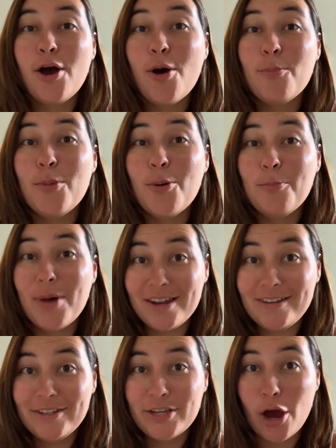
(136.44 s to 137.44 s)

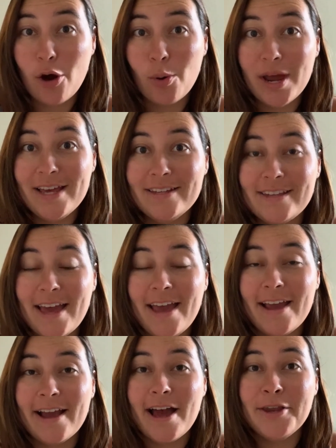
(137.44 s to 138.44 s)
Momondo is
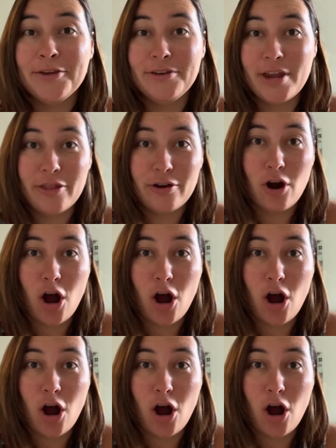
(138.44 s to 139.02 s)
another